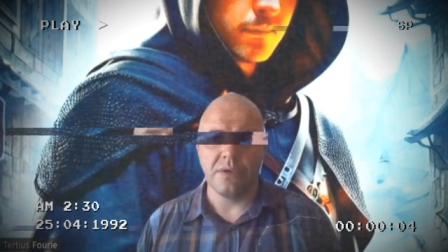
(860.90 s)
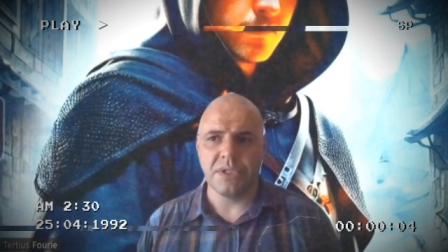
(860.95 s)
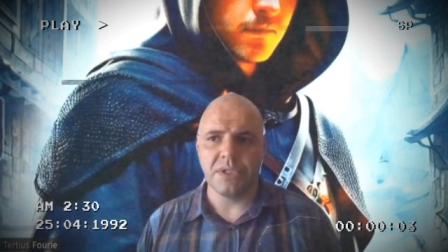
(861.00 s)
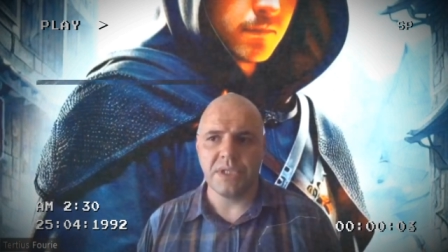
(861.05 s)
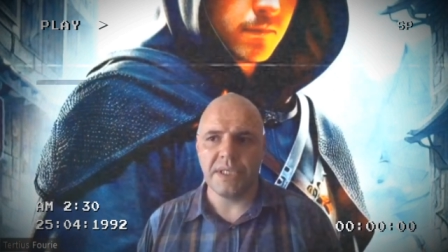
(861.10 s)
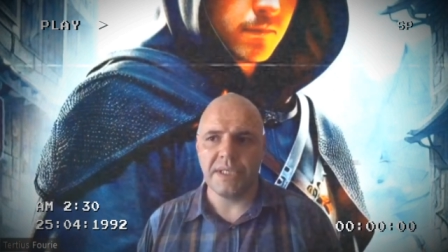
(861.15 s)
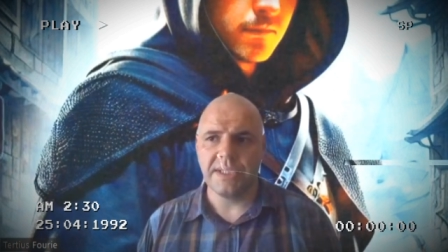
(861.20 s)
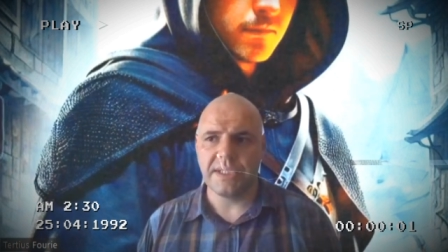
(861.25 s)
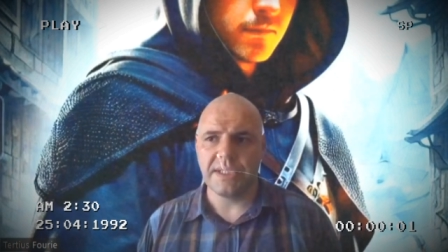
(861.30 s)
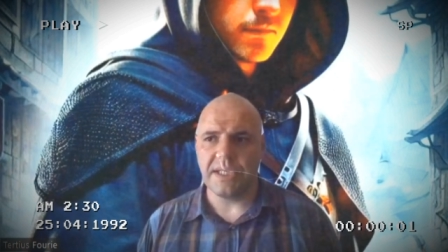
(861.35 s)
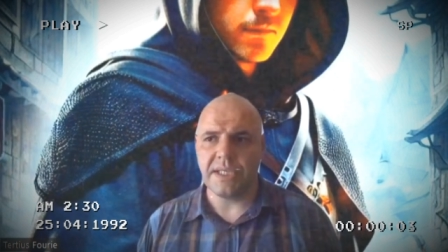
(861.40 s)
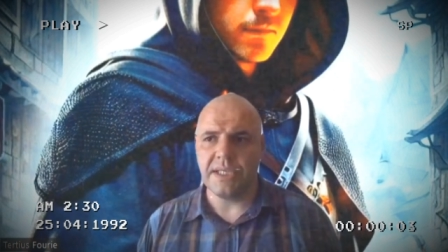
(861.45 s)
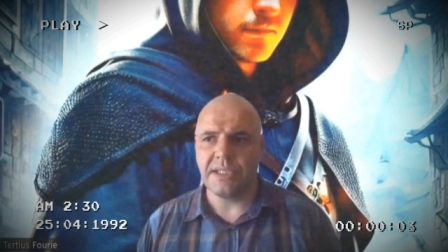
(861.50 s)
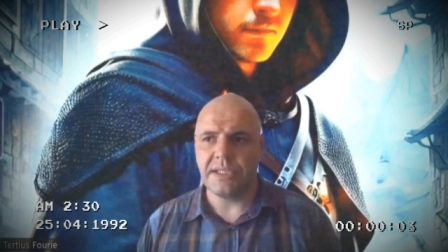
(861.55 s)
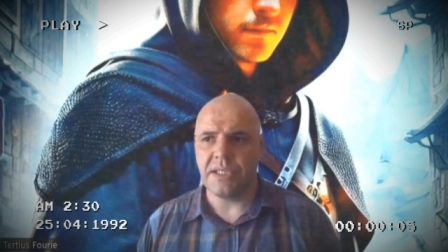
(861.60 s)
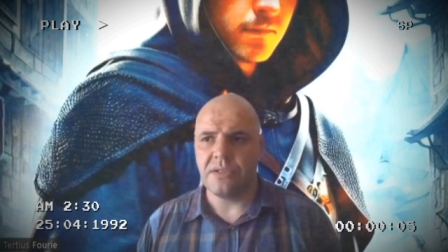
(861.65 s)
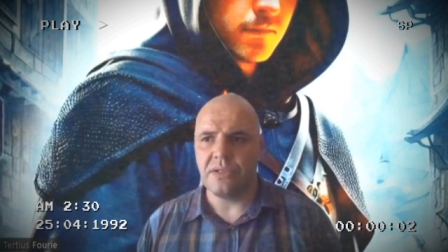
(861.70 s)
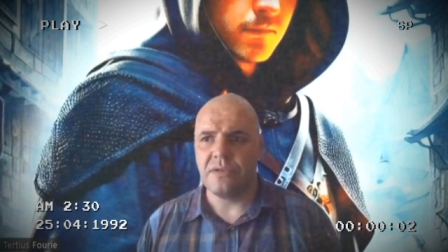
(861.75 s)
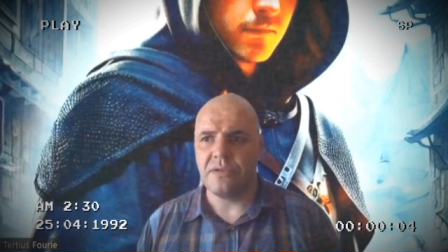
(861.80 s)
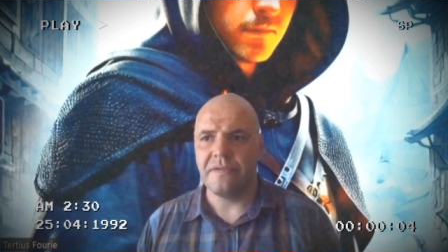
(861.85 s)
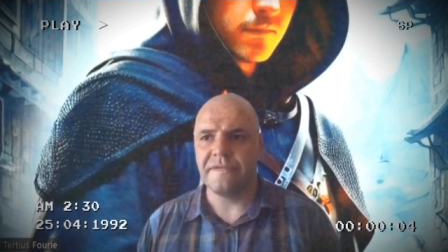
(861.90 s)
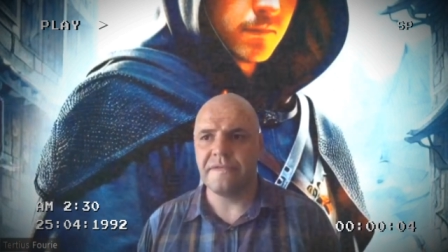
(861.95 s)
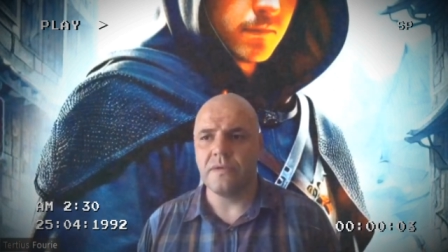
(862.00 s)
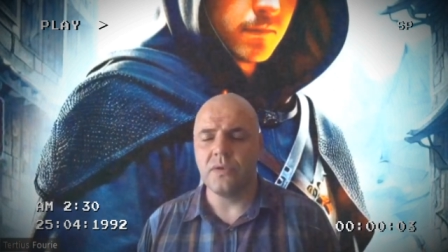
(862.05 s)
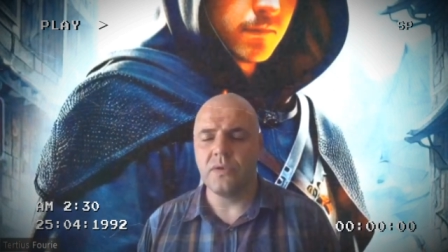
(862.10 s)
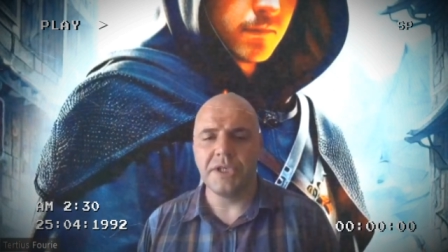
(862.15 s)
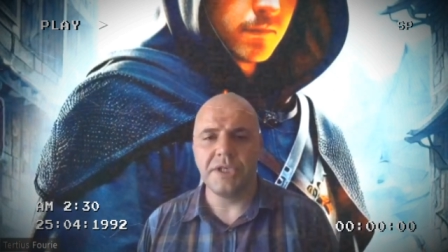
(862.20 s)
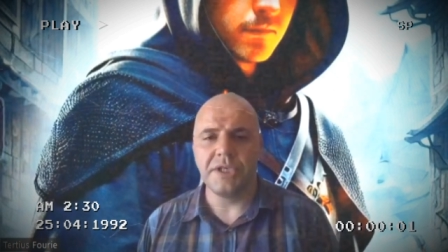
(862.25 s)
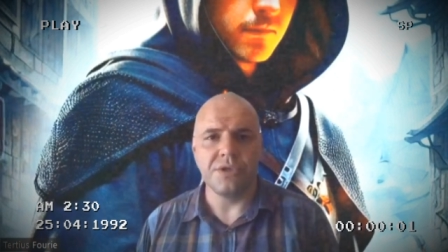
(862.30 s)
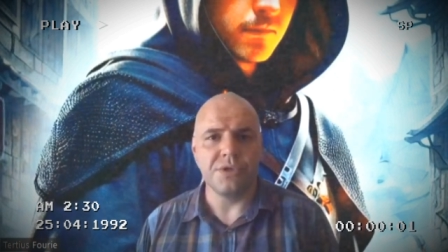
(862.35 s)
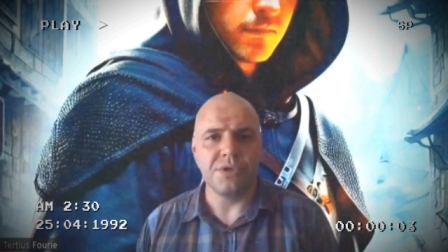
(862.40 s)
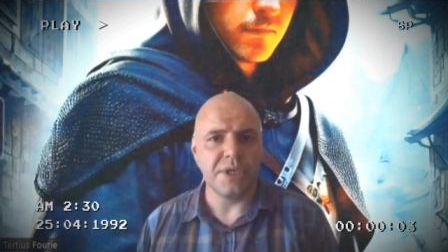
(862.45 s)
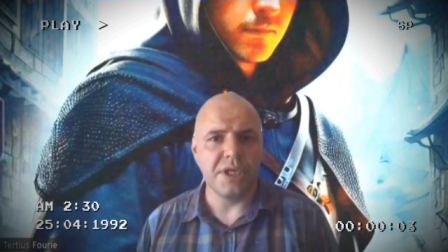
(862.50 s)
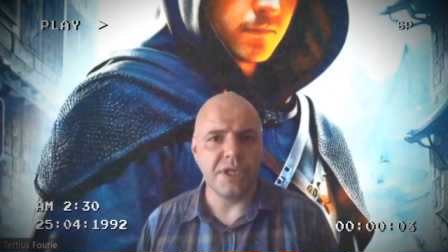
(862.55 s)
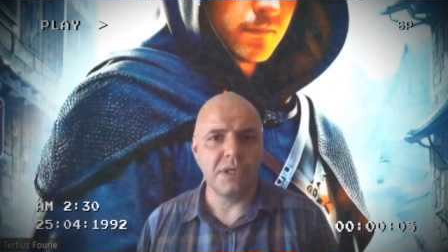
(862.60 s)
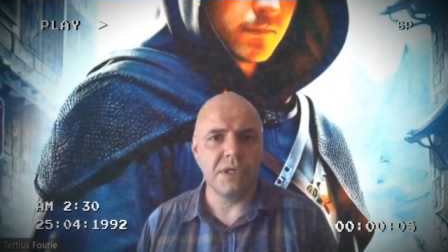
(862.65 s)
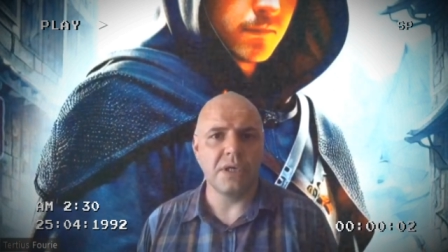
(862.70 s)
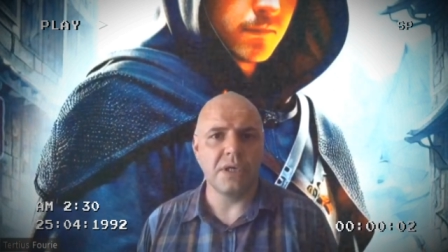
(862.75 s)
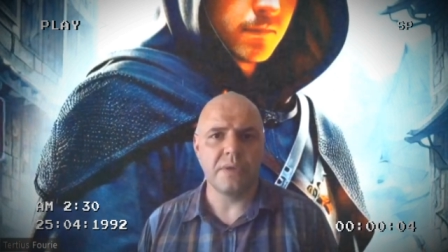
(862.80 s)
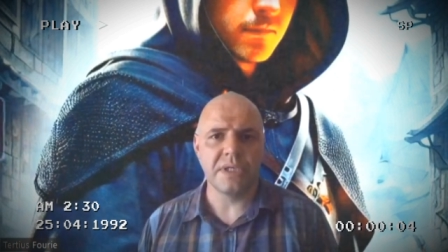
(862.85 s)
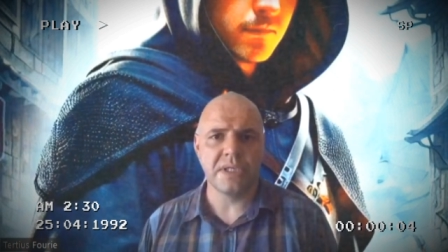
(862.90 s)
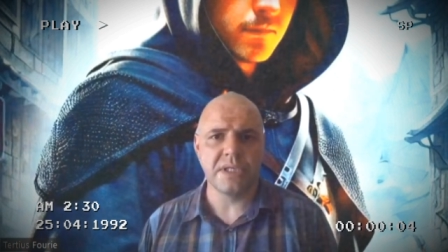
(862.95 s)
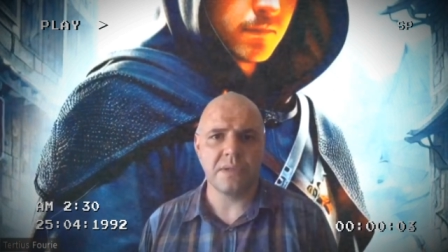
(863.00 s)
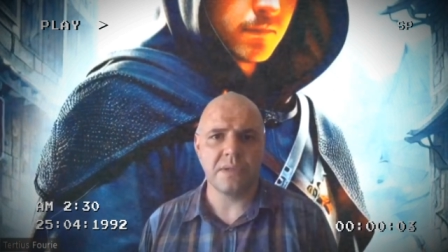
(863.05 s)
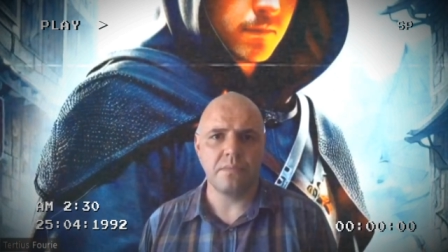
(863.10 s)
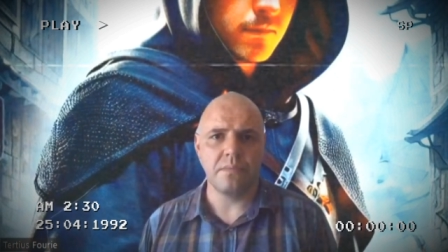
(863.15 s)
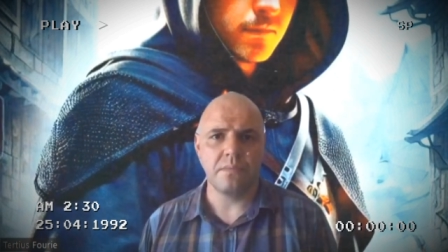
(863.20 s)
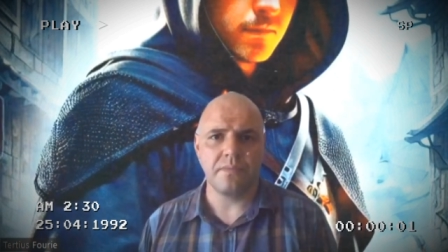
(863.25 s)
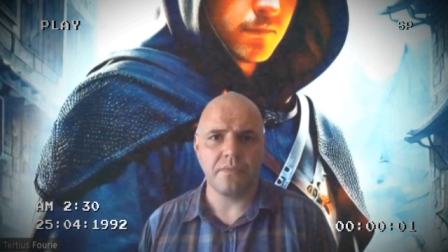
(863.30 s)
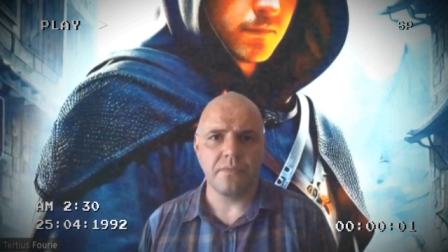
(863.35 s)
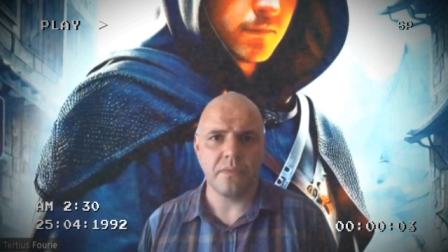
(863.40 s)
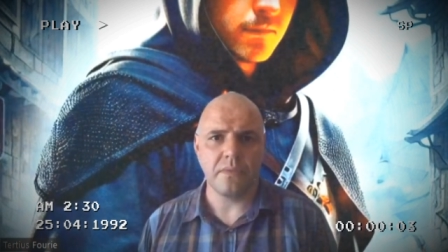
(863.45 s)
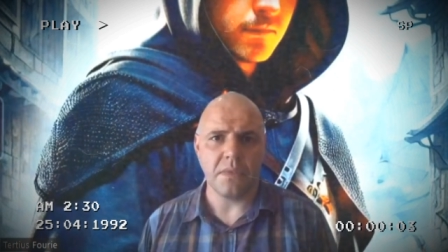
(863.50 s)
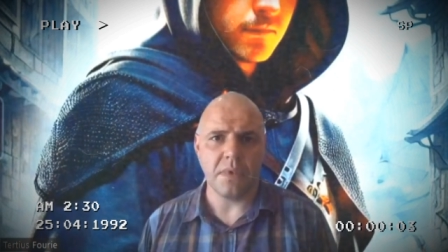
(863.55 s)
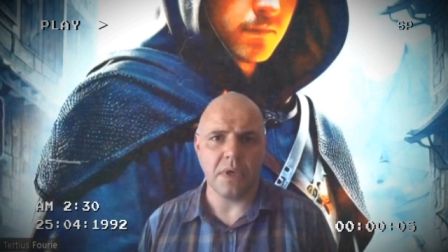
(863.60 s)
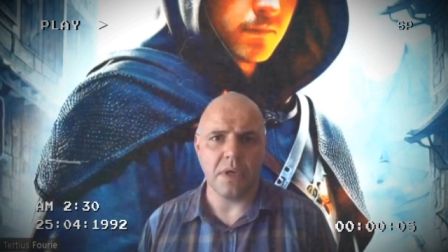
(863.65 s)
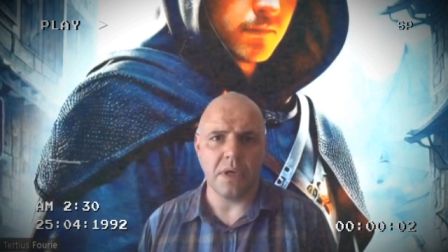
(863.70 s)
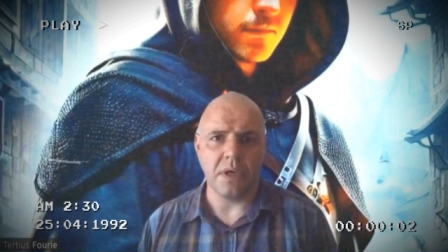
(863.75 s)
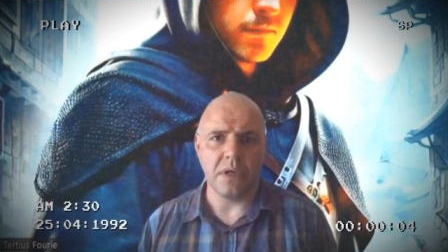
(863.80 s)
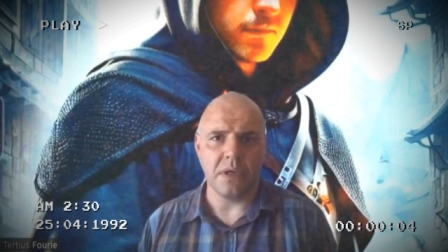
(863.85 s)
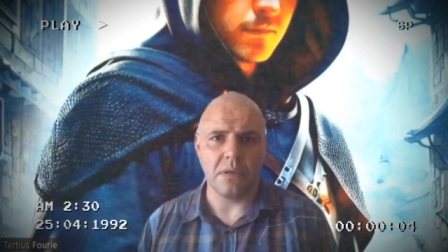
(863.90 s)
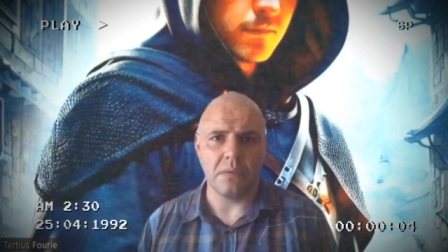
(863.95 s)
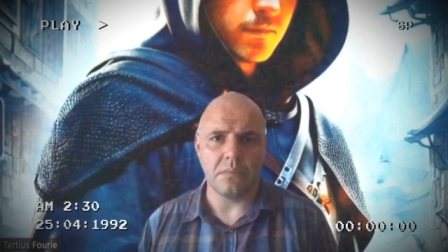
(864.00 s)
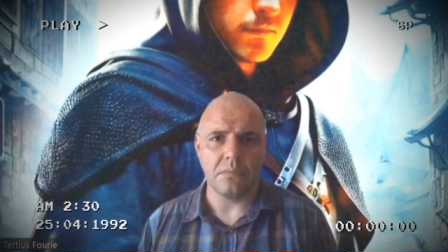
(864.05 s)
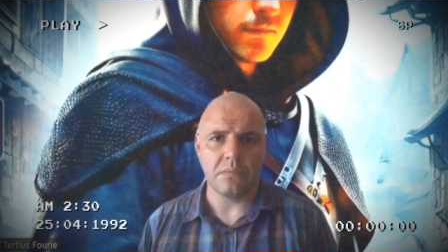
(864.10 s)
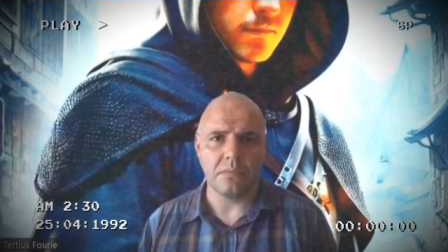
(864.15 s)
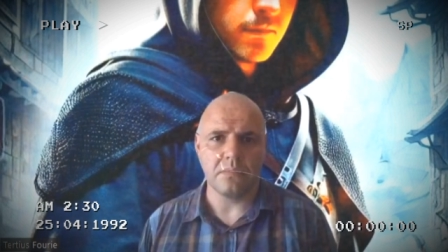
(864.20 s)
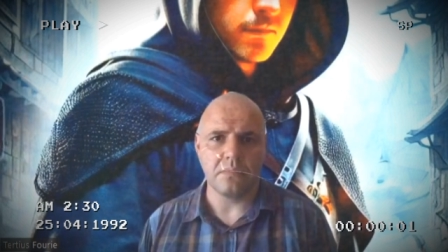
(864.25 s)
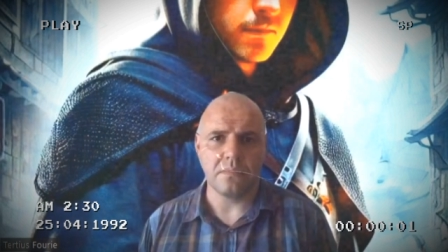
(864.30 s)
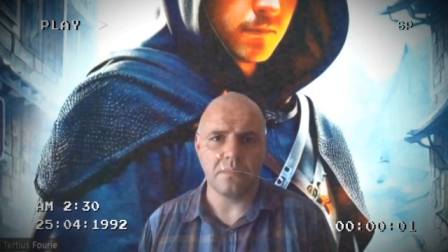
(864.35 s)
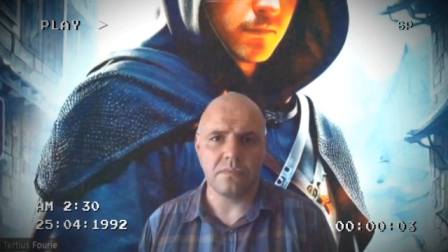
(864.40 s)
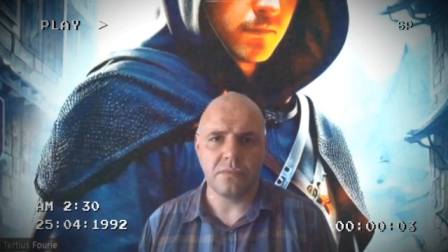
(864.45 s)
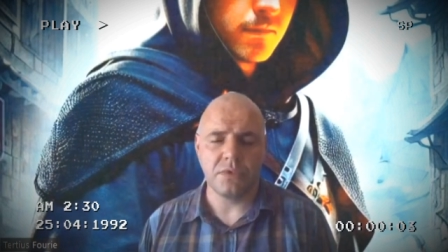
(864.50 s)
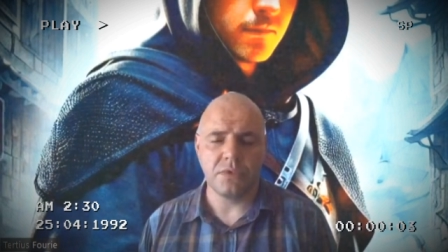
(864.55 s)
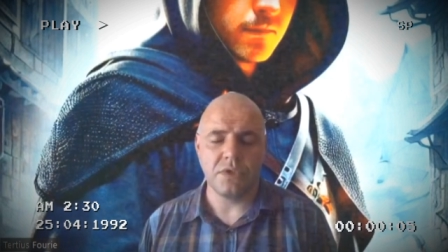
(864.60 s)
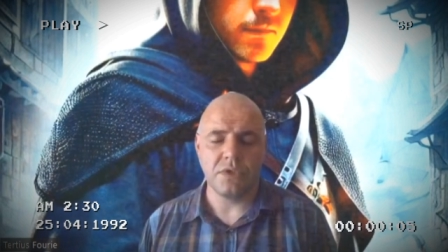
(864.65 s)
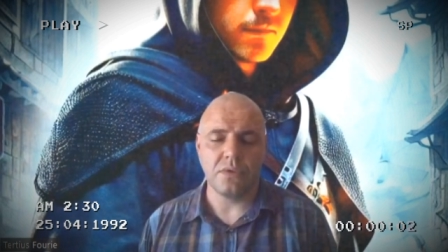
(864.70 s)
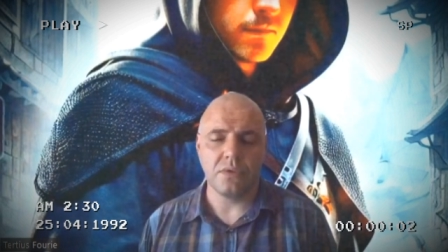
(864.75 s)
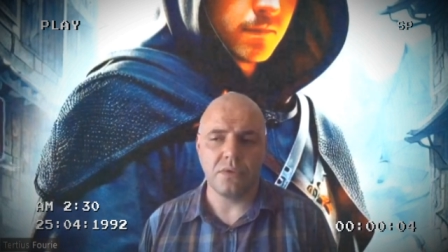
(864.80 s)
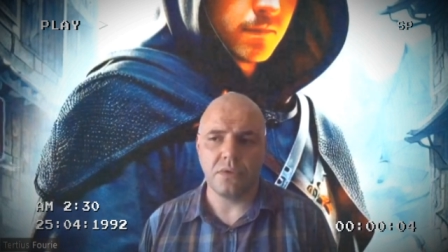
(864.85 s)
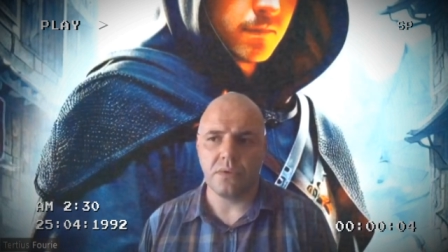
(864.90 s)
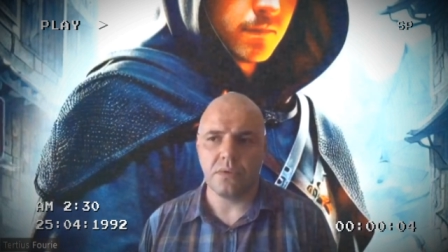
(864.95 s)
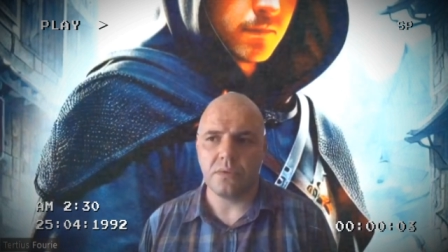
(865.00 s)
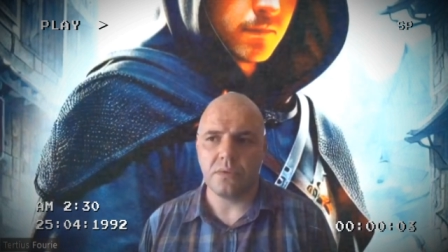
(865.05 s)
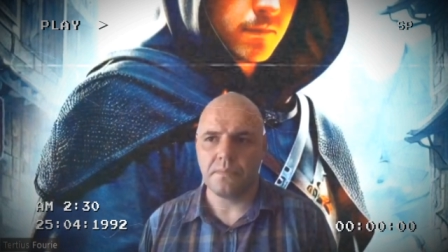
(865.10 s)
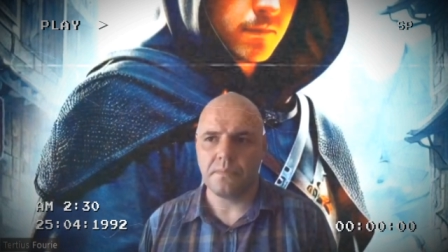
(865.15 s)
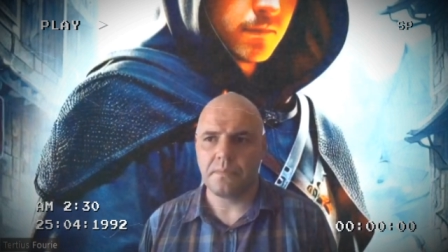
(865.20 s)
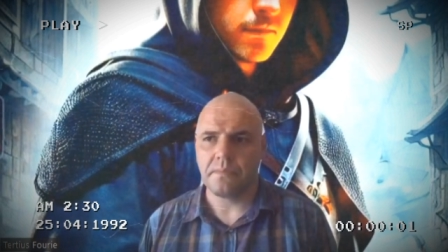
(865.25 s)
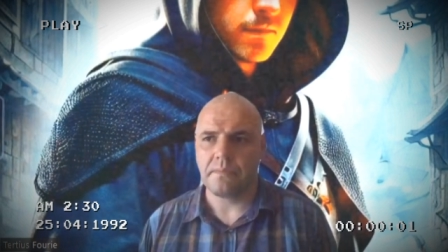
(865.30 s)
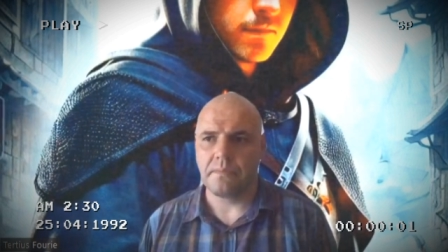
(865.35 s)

You see, it's easy to fall into egoism, um, to